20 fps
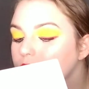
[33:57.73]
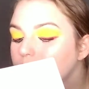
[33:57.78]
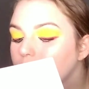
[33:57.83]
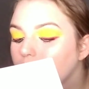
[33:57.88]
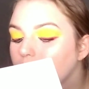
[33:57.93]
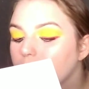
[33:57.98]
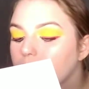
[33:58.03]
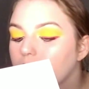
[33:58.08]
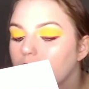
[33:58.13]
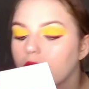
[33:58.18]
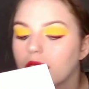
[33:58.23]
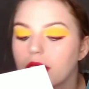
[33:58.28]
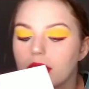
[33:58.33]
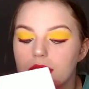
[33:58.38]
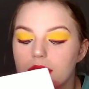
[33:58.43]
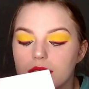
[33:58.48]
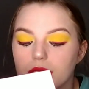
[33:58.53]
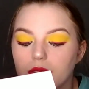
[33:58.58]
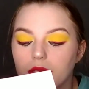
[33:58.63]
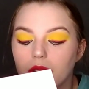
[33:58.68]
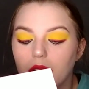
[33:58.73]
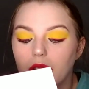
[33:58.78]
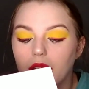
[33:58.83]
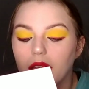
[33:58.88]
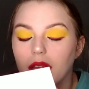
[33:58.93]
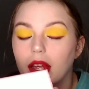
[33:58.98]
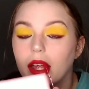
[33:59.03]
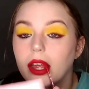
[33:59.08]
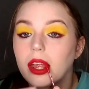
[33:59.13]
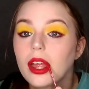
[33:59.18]
Don't think there's a way.
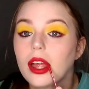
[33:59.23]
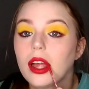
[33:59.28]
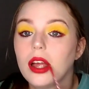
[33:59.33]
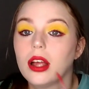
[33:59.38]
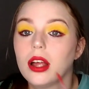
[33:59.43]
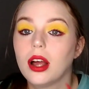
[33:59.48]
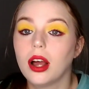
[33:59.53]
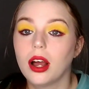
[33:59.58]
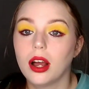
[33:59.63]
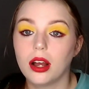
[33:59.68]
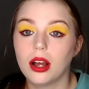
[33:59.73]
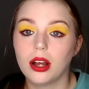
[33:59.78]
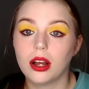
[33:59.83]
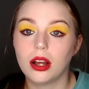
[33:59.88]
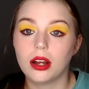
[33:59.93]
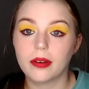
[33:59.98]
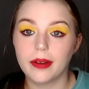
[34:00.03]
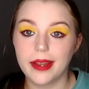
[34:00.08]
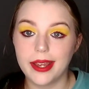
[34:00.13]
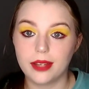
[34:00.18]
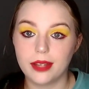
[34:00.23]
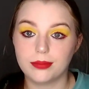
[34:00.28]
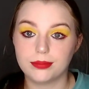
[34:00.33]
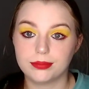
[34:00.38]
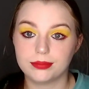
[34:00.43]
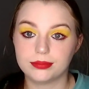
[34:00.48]
Alright.